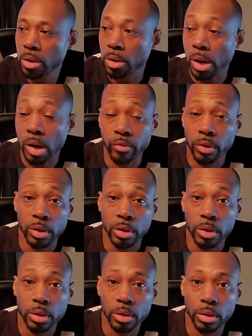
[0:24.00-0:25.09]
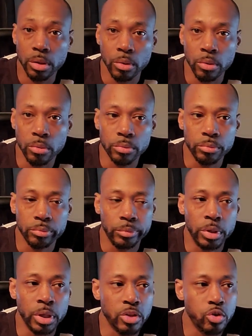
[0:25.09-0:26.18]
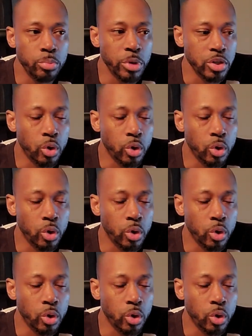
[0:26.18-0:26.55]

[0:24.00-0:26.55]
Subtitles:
not really, you know, get too much